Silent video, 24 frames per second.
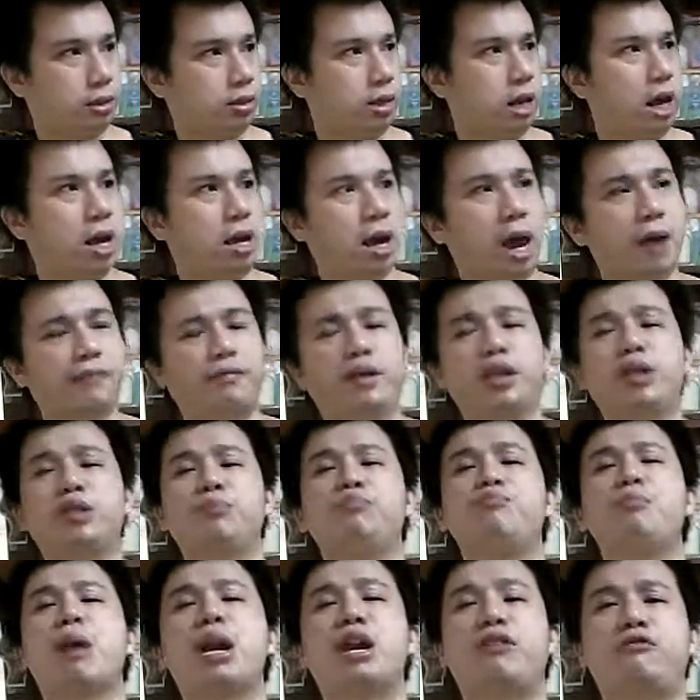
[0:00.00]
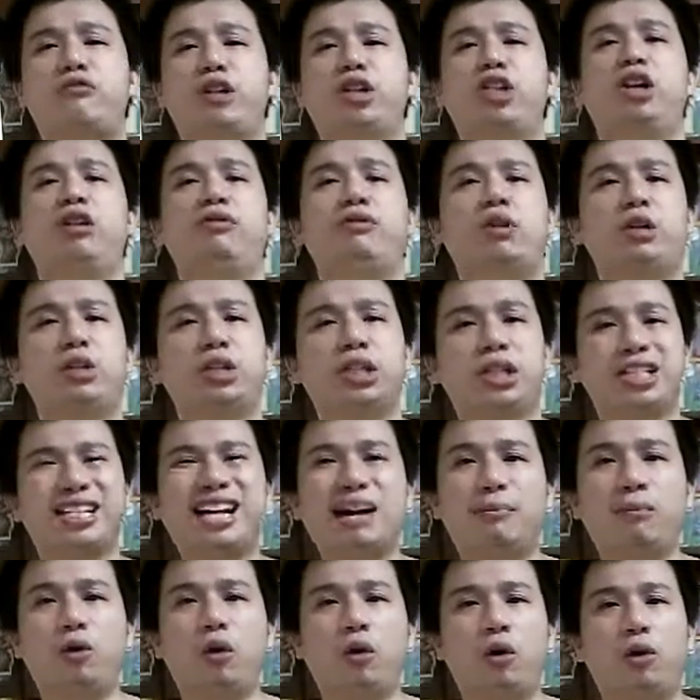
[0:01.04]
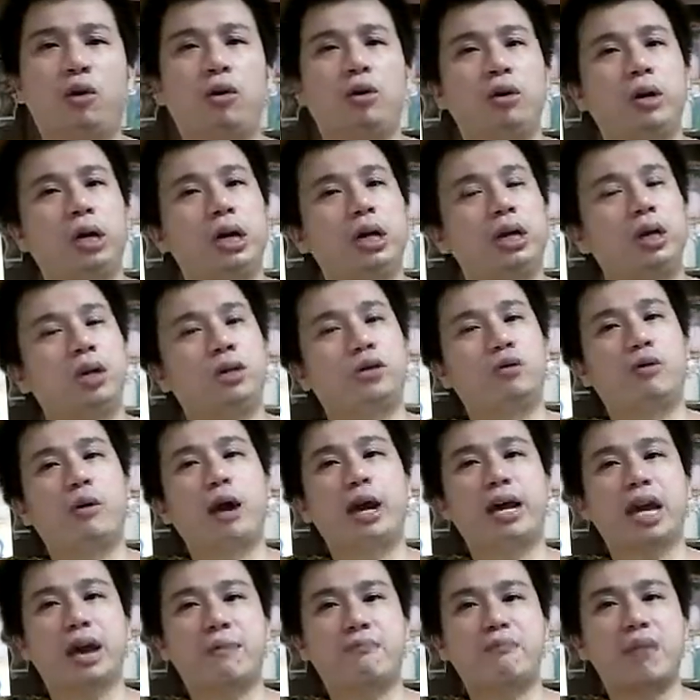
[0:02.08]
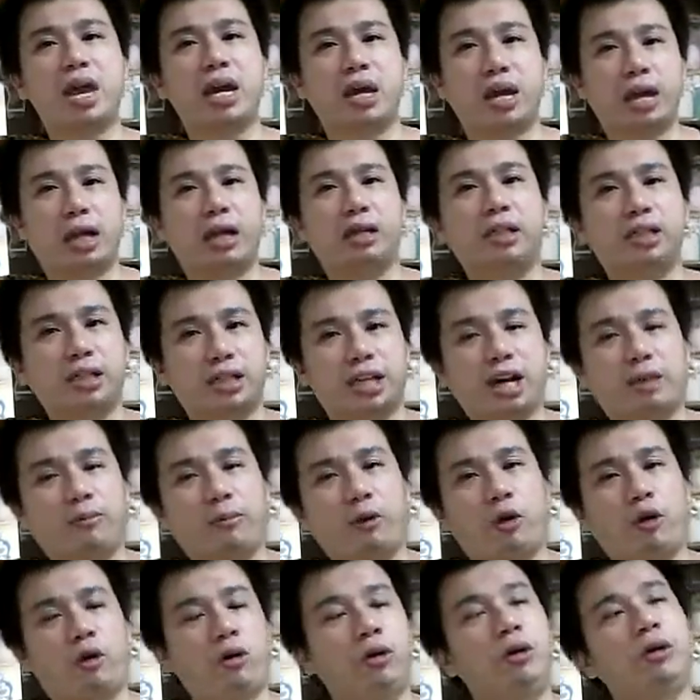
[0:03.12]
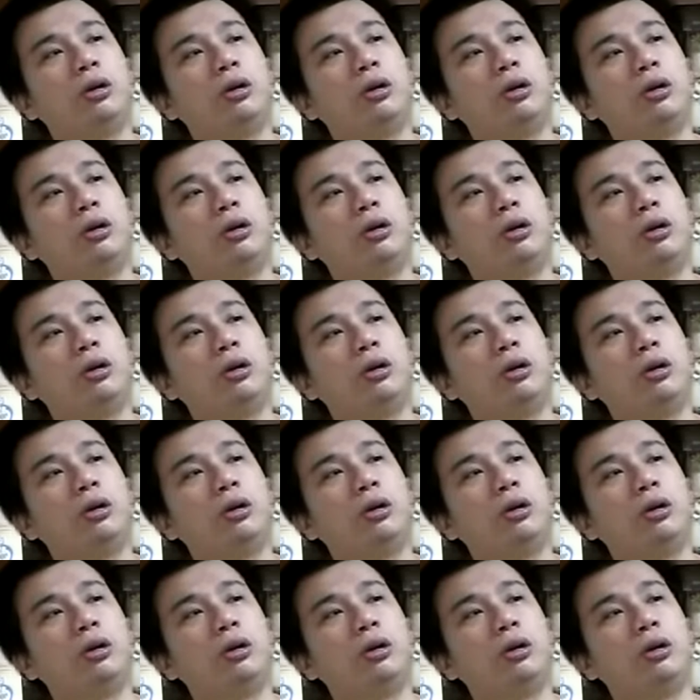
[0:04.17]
have this manufacturer from Singapore. So I can make in Singapore.